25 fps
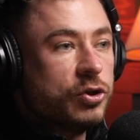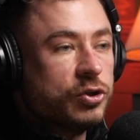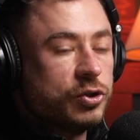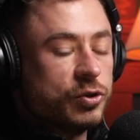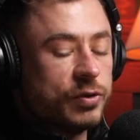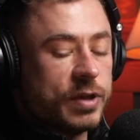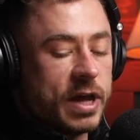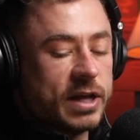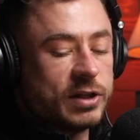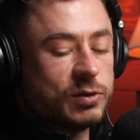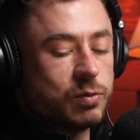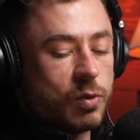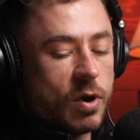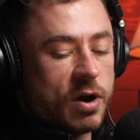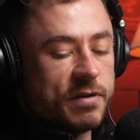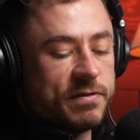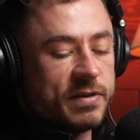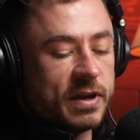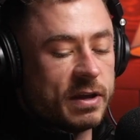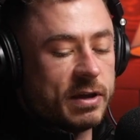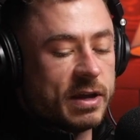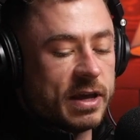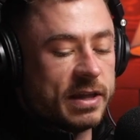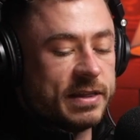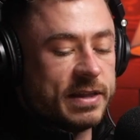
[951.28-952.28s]
So that's where I
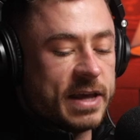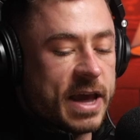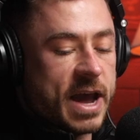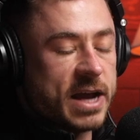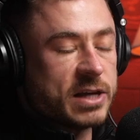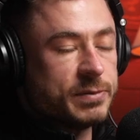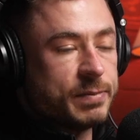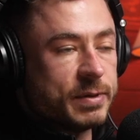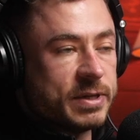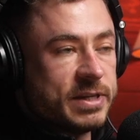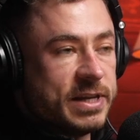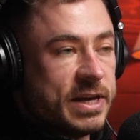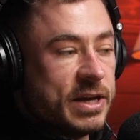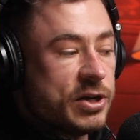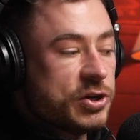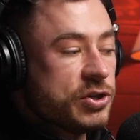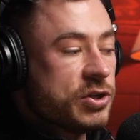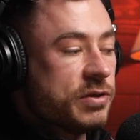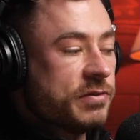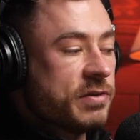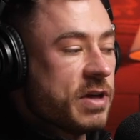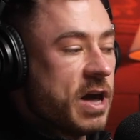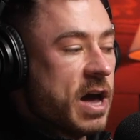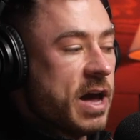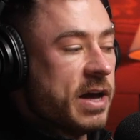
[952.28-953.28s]
think the
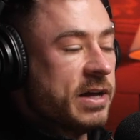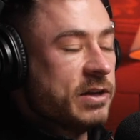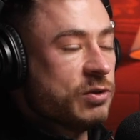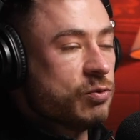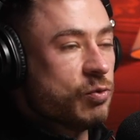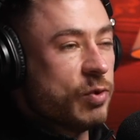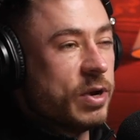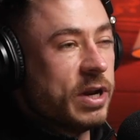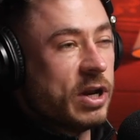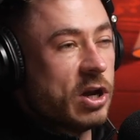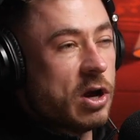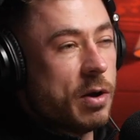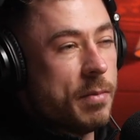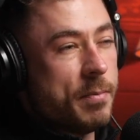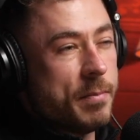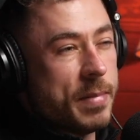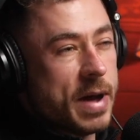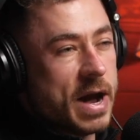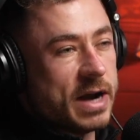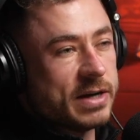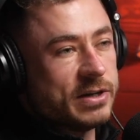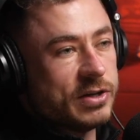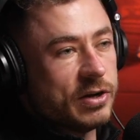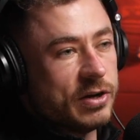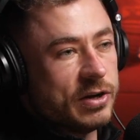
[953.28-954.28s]
expectation of that is really coming
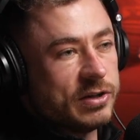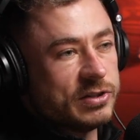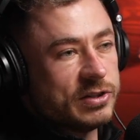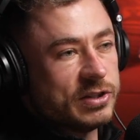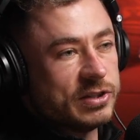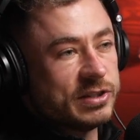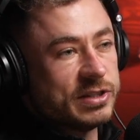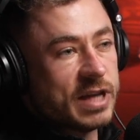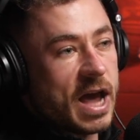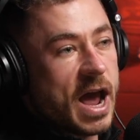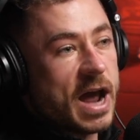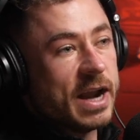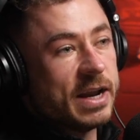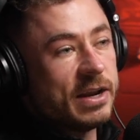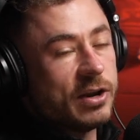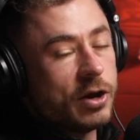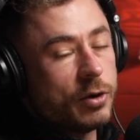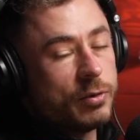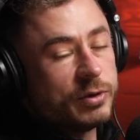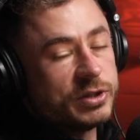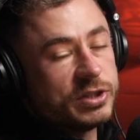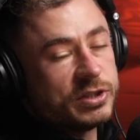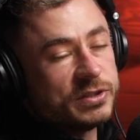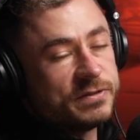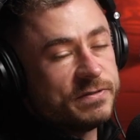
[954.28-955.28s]
back to society
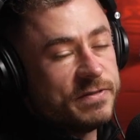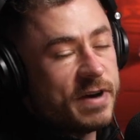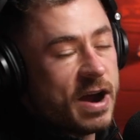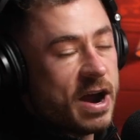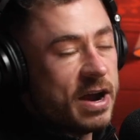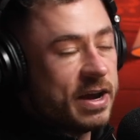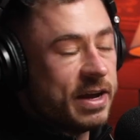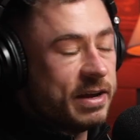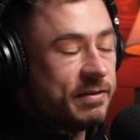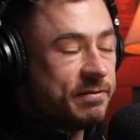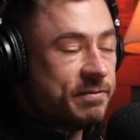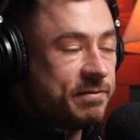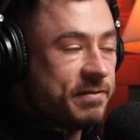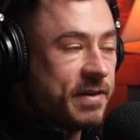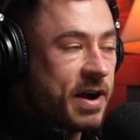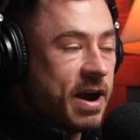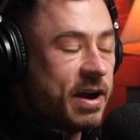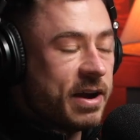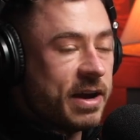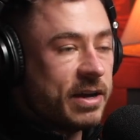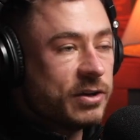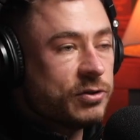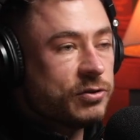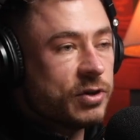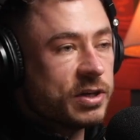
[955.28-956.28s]
now, which is very,
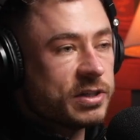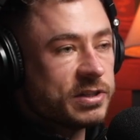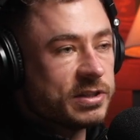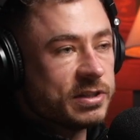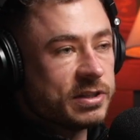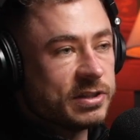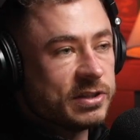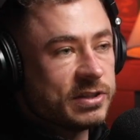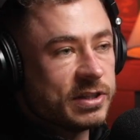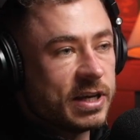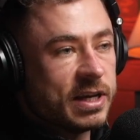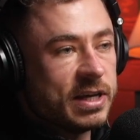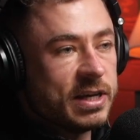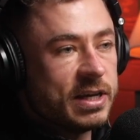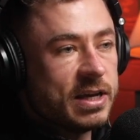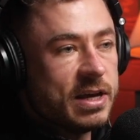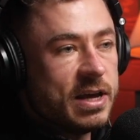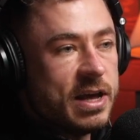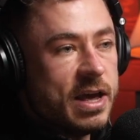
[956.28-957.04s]
very interesting to see.